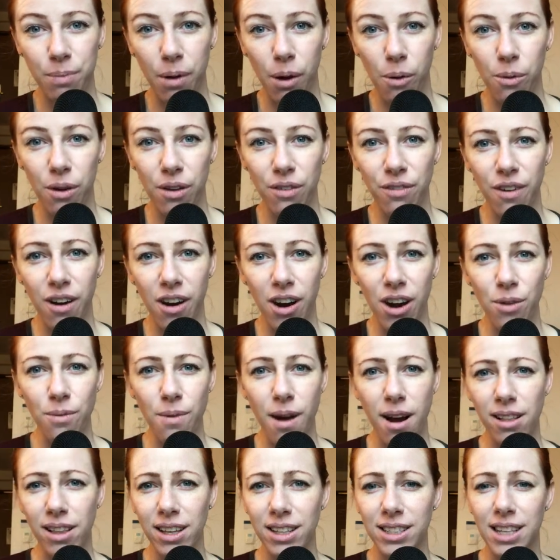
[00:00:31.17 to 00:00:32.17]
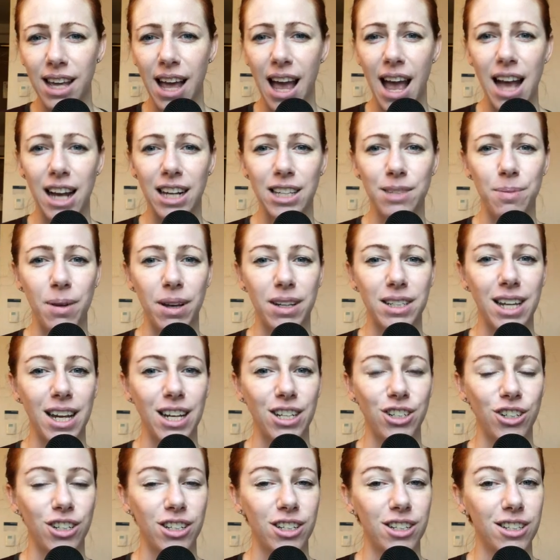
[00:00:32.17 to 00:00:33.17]
but we very rarely set
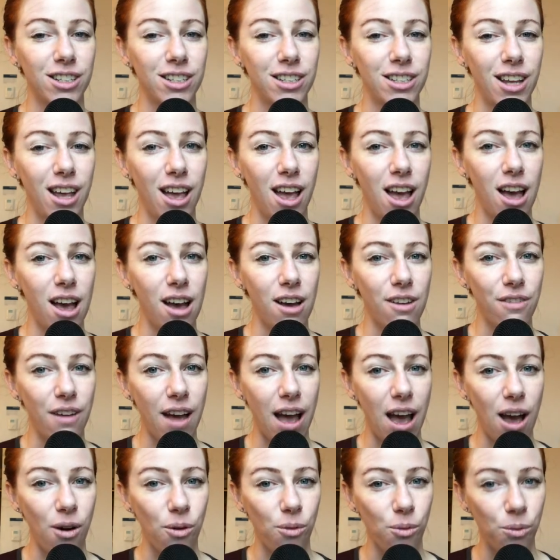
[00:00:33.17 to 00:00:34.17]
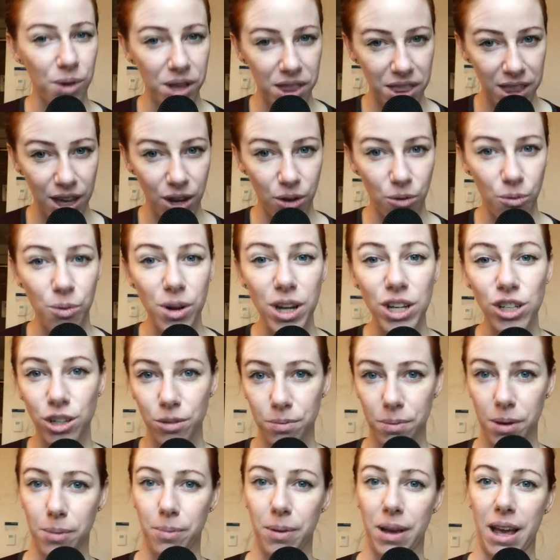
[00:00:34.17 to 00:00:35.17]
expectations of how we think we
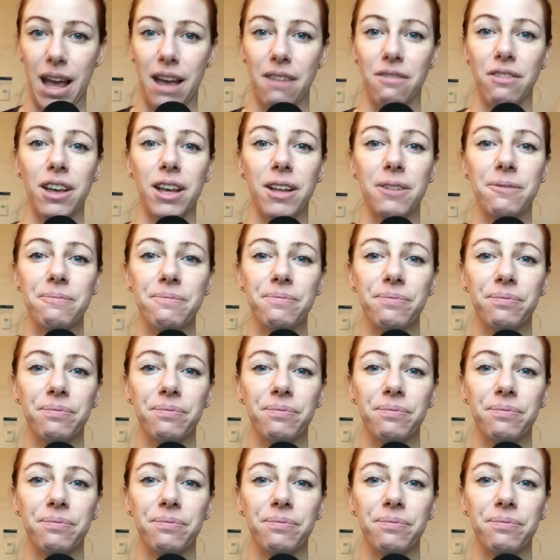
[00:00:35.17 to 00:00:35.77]
should be behaving.